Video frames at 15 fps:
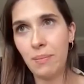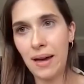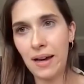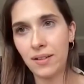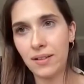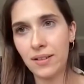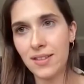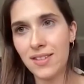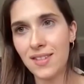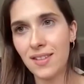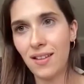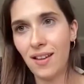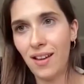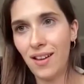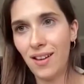
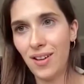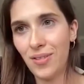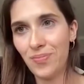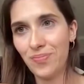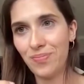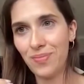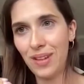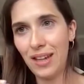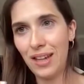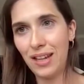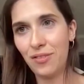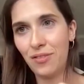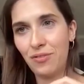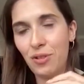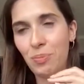magnets,
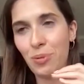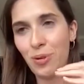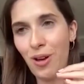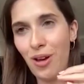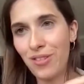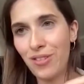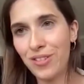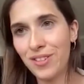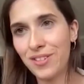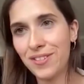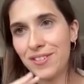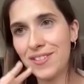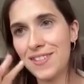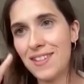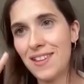info
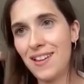products,